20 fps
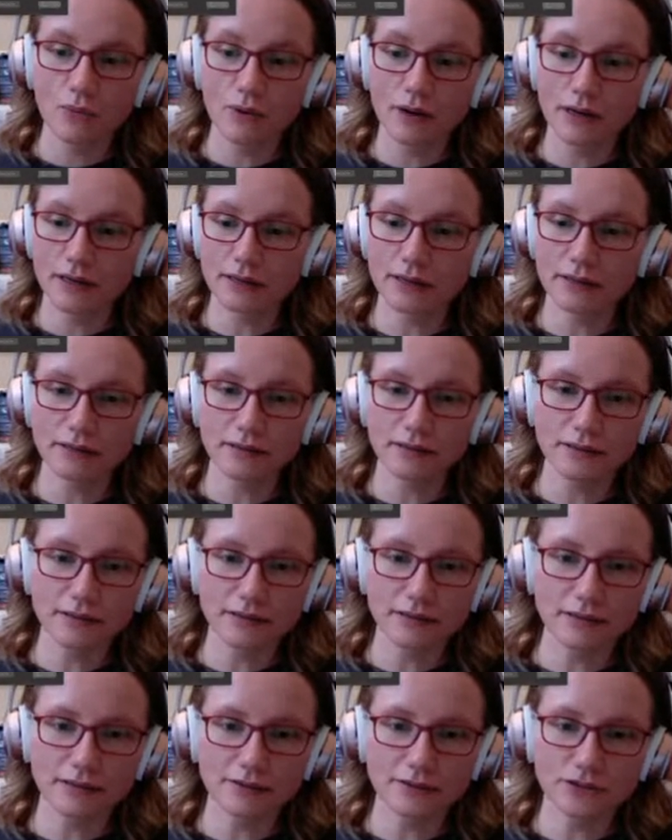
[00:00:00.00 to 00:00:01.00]
Well,
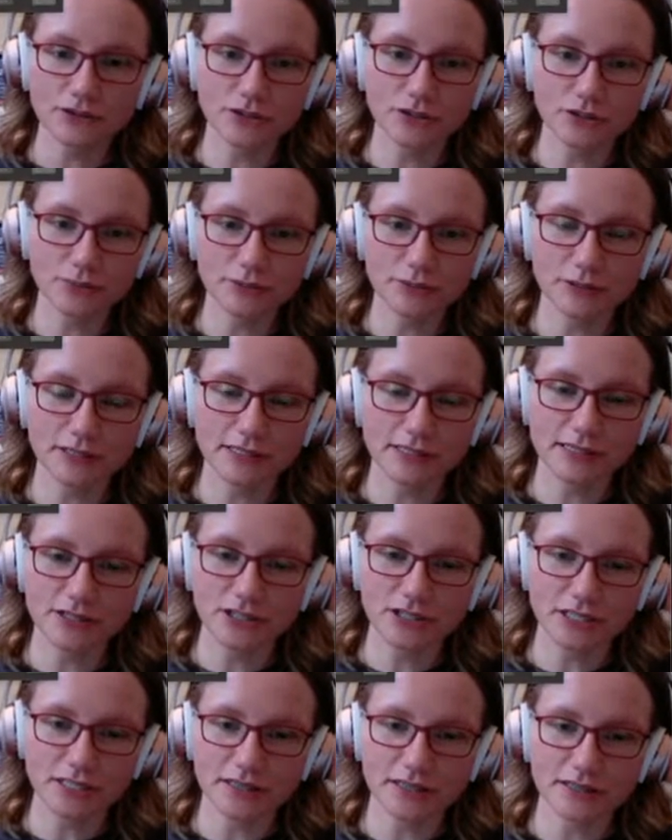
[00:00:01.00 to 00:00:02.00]
Juniper had
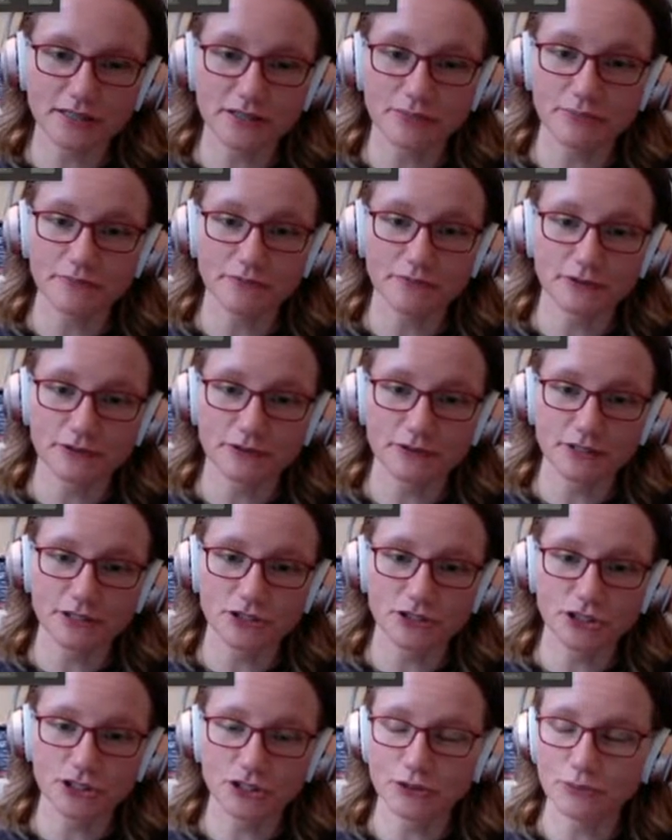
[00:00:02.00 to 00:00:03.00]
suggested this for
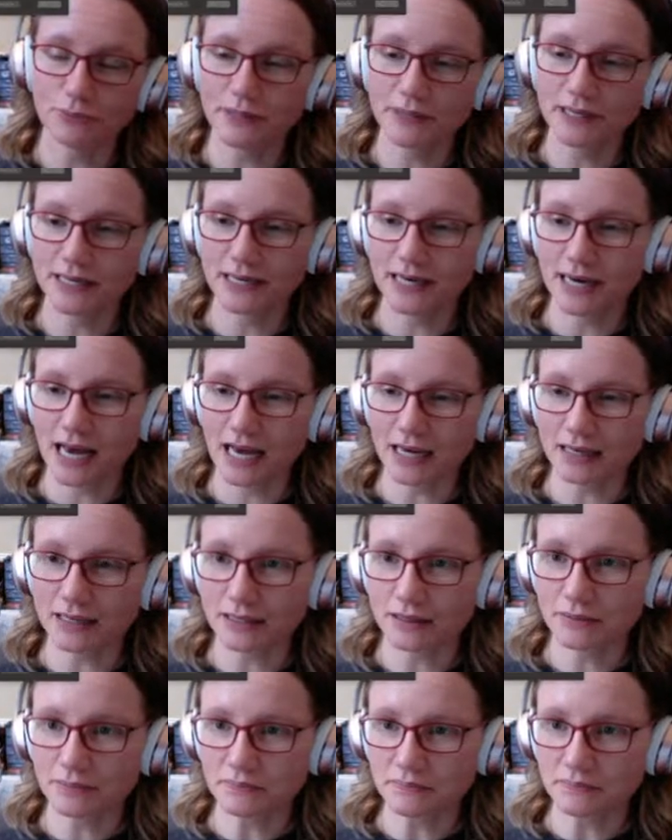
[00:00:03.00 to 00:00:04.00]
to chew, but knock
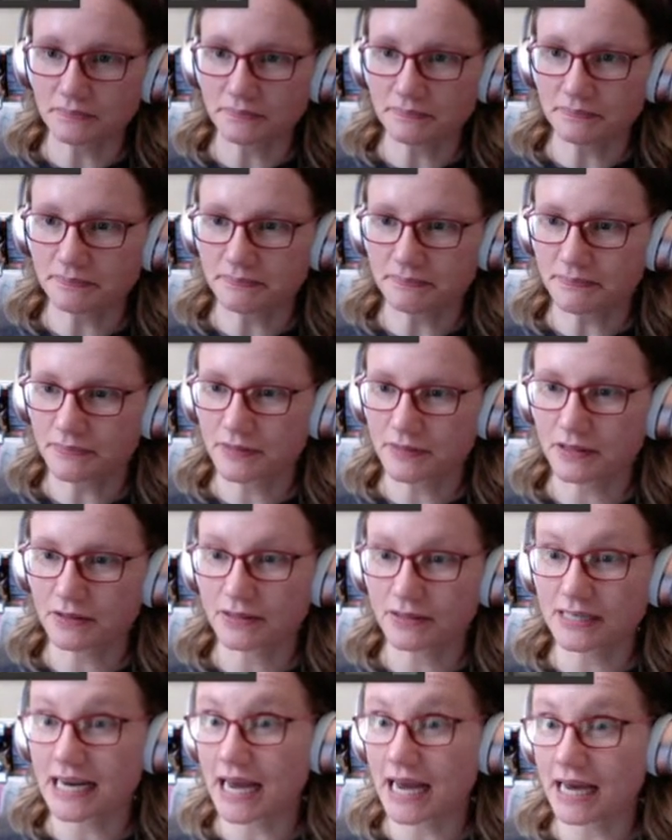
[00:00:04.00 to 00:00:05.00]

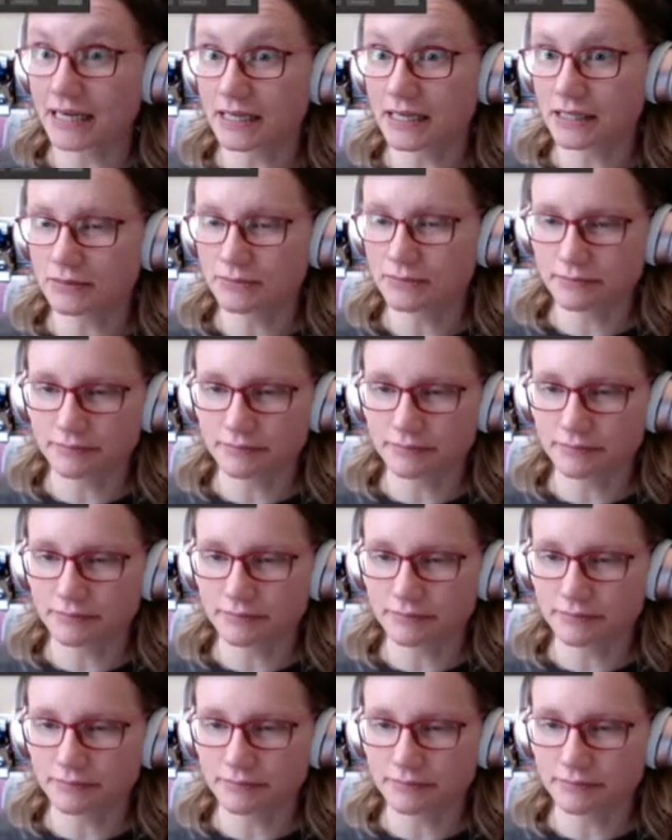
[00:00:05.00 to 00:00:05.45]
or knack.